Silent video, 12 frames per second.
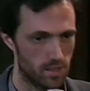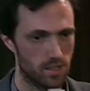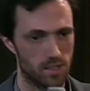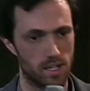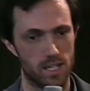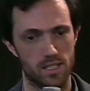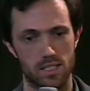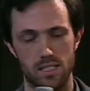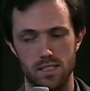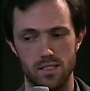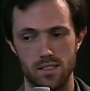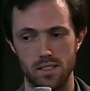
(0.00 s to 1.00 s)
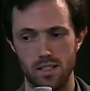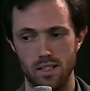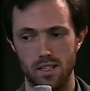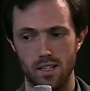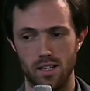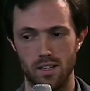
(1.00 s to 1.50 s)
The next is
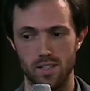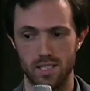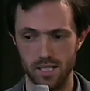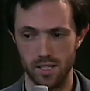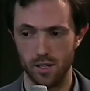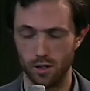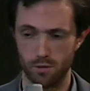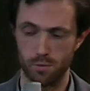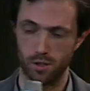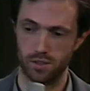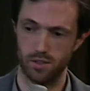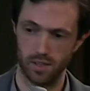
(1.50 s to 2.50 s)
the CEO of Procter